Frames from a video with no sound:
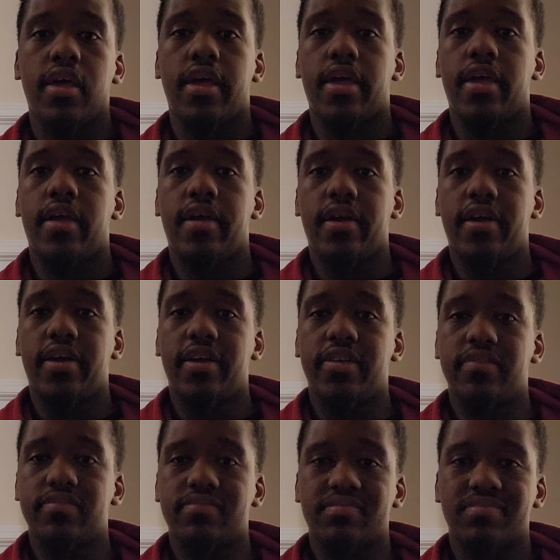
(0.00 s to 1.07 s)

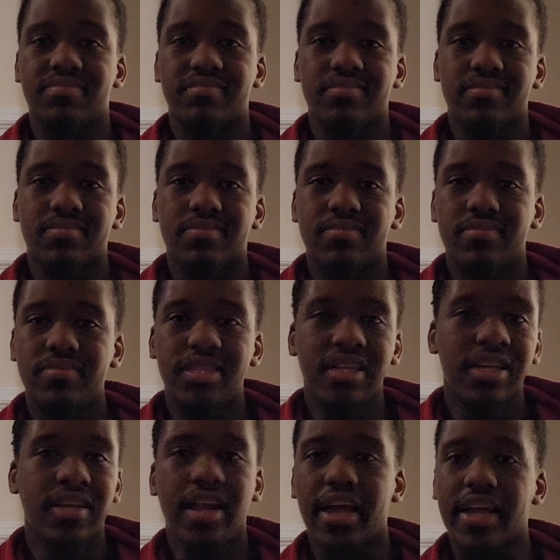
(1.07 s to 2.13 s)
and
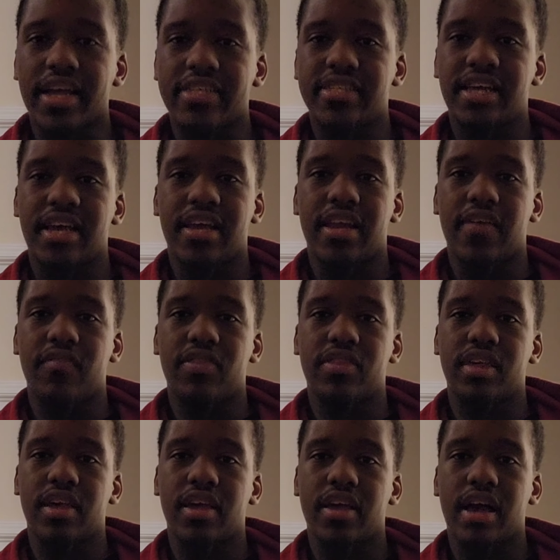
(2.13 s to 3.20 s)
like I said,
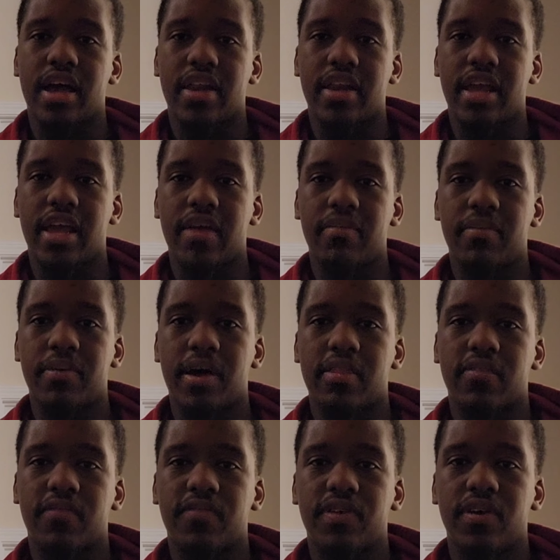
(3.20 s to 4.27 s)
everything I named about
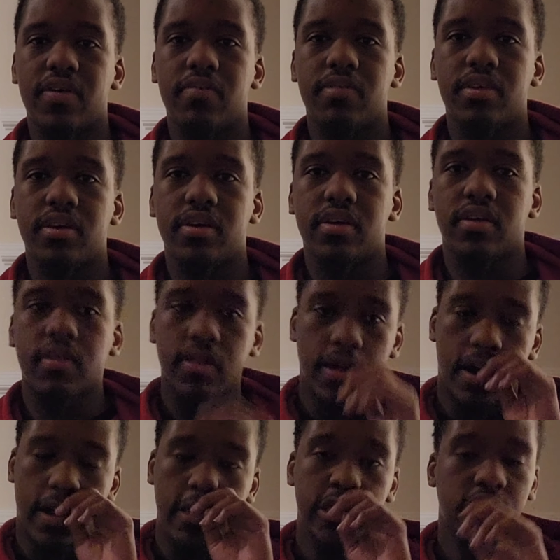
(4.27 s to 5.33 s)
the film, the the
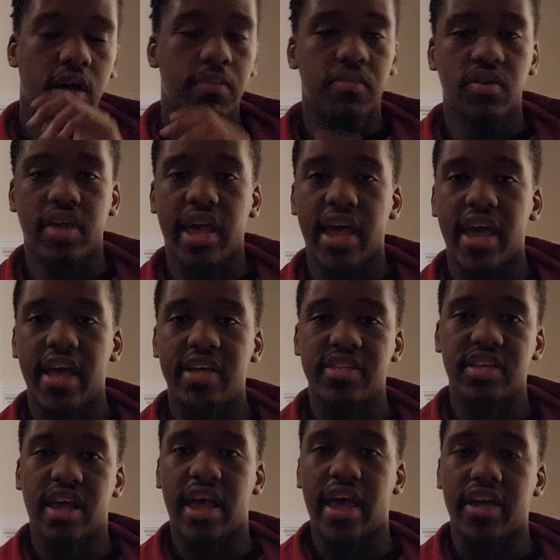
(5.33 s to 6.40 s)
ensemble
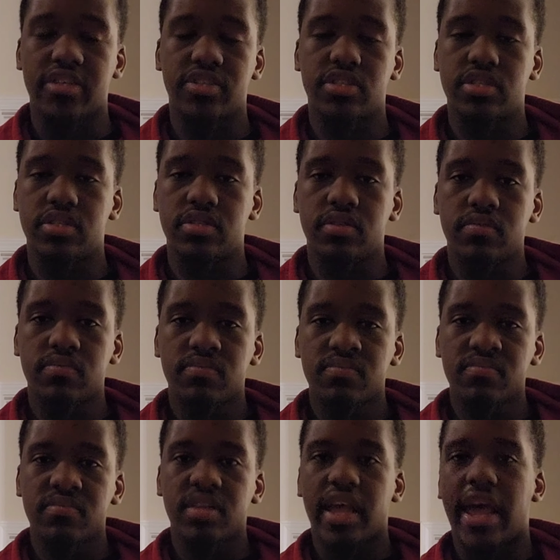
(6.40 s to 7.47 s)
cast, action,
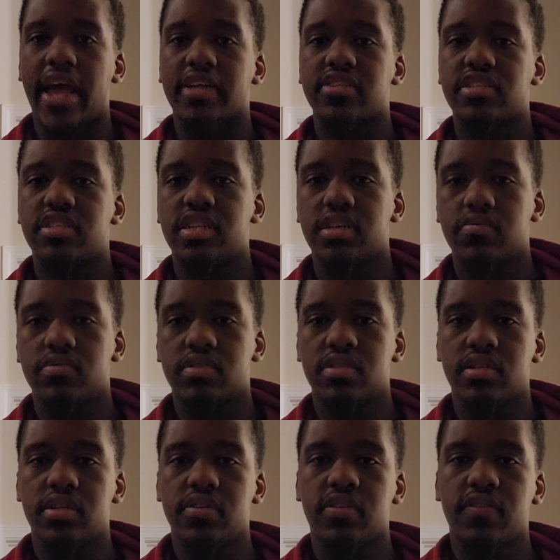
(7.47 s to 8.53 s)
action
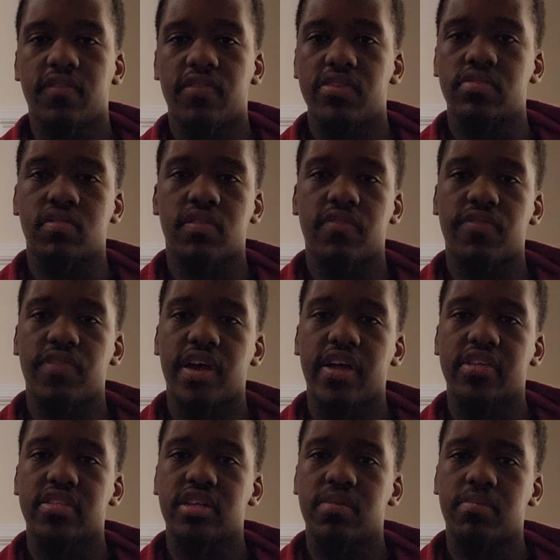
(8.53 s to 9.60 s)
sequences, visual
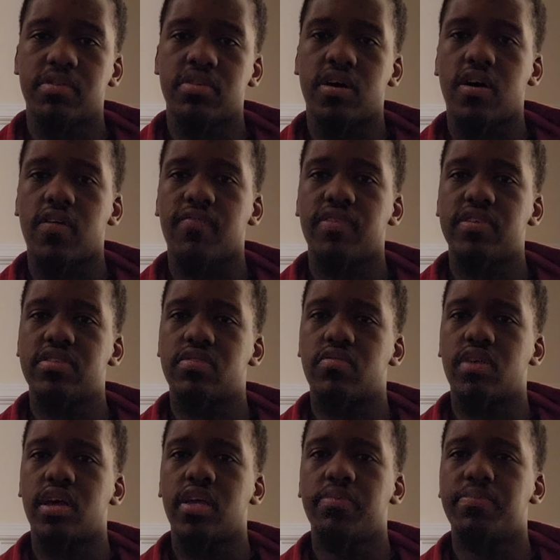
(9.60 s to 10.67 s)
effects, cinematography is
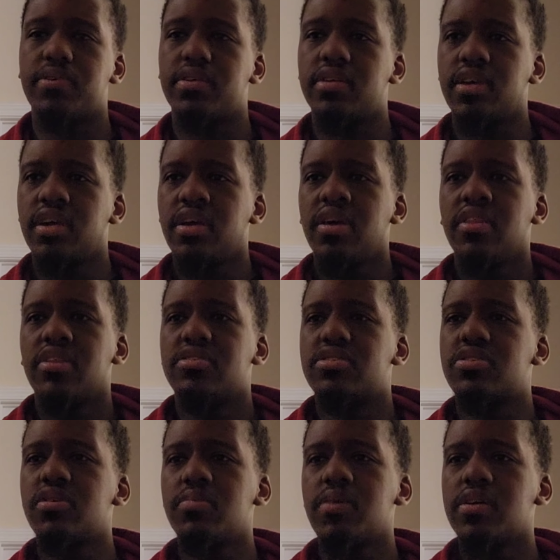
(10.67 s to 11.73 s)
great, but there's
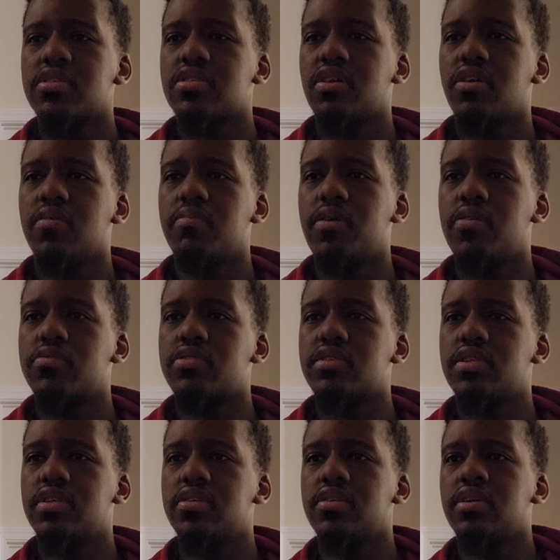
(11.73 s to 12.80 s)
too much slow
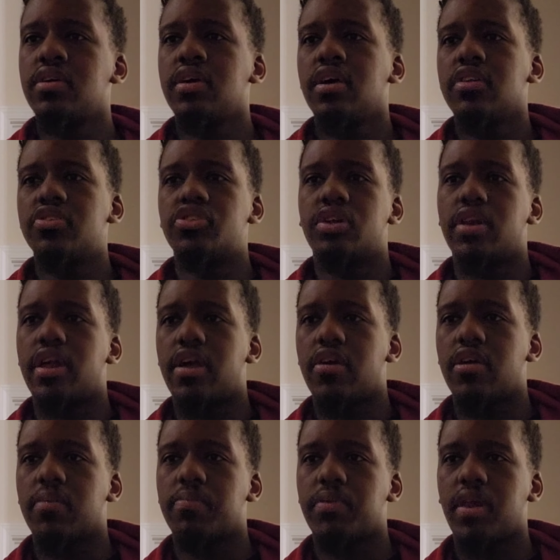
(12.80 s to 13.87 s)
motion,
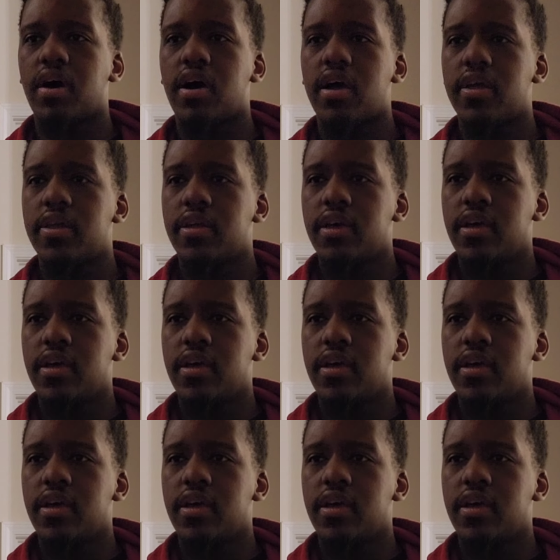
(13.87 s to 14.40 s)
generic plot.